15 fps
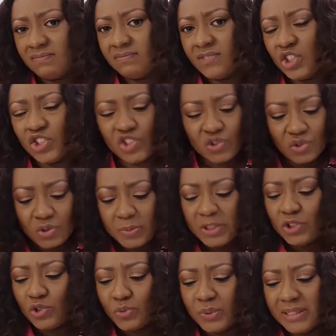You're just going to be
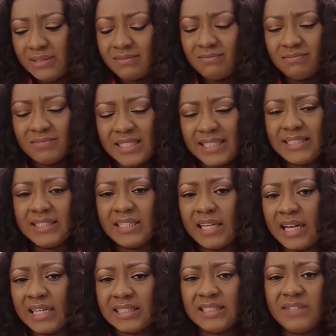doing day-to-day
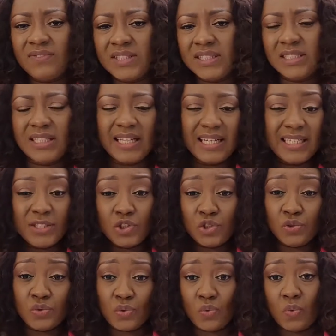activity that leads
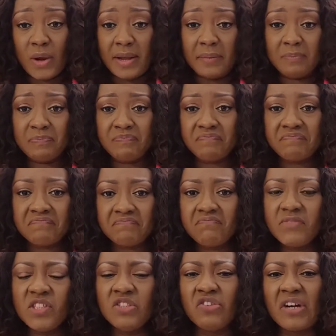you nowhere.
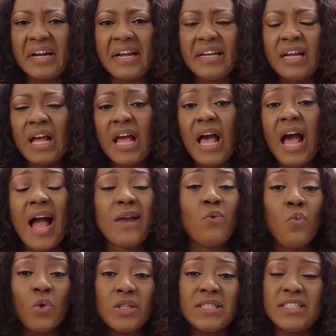All right, I don't
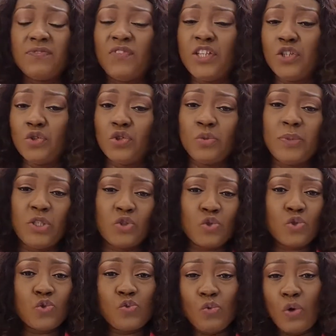want this video to be
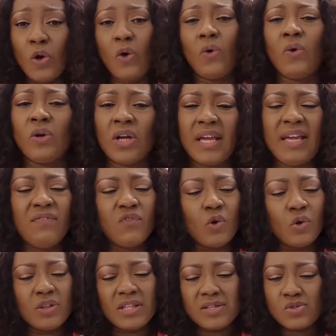too long. If
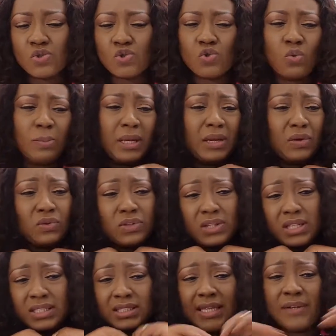not, there's so many other
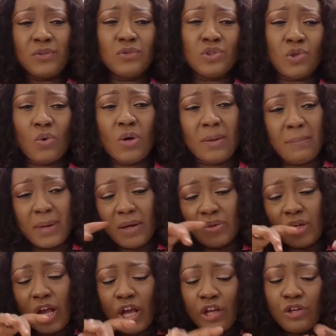things I could talk
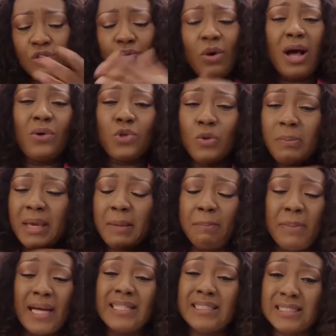about. You know, how you make
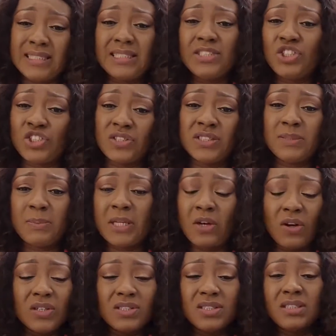bad decisions
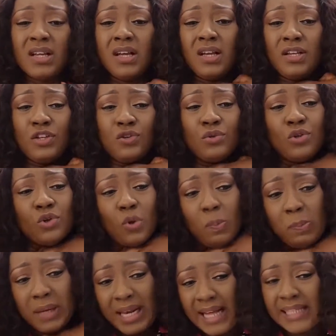because, you know, you're not
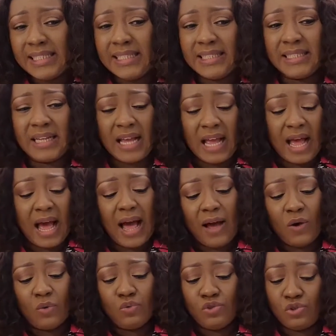planning,
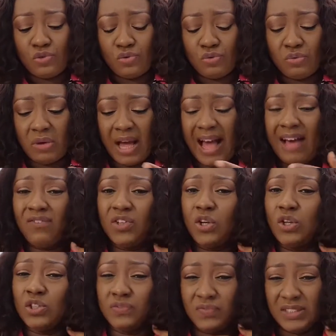how you have a
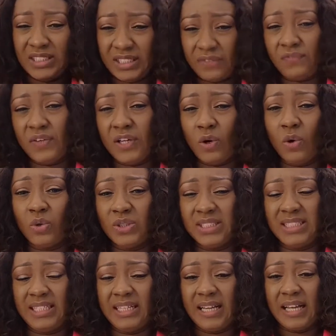lot of
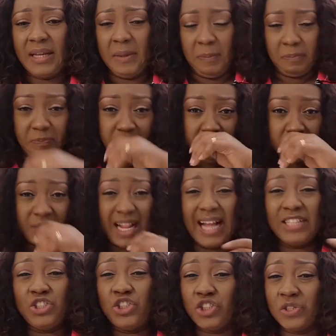difficulty
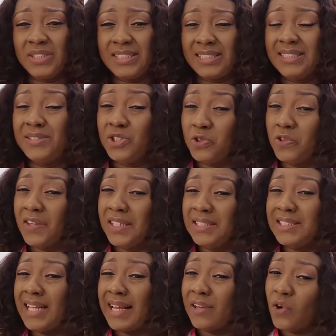adjusting to
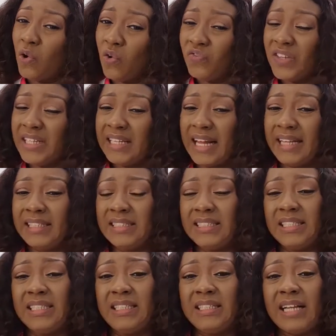things like
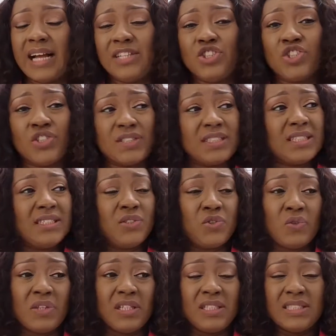COVID-19, adjusting to
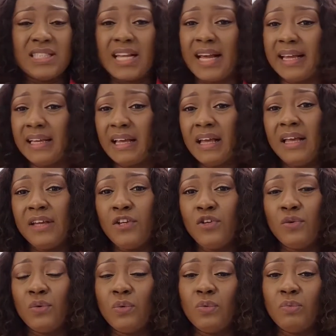things like, you
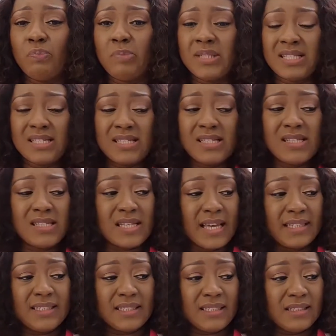know, businesses
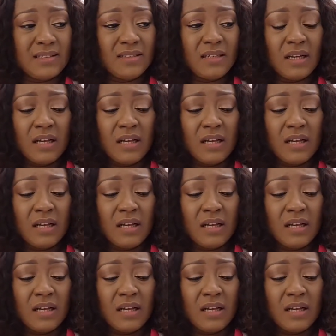getting